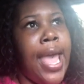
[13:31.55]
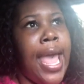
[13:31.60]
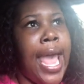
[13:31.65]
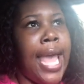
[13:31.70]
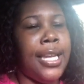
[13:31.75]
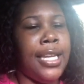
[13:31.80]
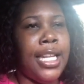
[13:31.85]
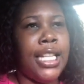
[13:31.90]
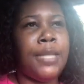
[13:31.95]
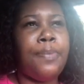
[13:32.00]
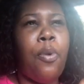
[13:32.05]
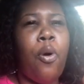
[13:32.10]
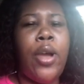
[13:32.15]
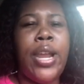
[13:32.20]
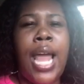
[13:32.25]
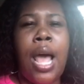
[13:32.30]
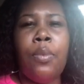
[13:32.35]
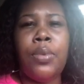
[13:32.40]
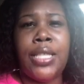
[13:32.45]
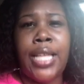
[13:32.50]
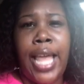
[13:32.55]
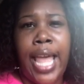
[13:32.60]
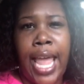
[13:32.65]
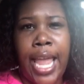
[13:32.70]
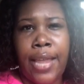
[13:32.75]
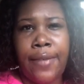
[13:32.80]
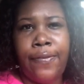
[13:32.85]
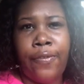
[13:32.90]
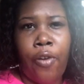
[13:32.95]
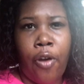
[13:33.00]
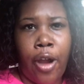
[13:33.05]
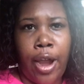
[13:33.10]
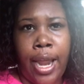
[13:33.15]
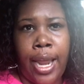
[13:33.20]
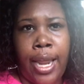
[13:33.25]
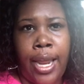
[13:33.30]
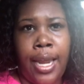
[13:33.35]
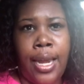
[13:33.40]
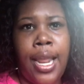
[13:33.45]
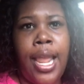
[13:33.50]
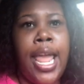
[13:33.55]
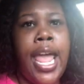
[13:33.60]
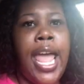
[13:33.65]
At this point, I was in 8th grade,